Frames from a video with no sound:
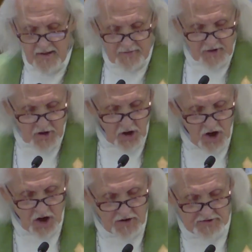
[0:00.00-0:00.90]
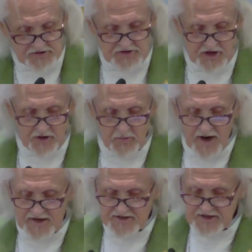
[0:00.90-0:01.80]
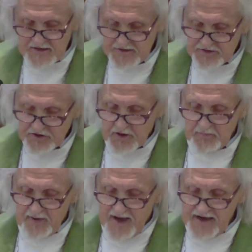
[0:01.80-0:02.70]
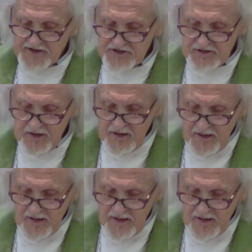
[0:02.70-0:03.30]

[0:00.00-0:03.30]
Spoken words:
The call to generosity, to compassion,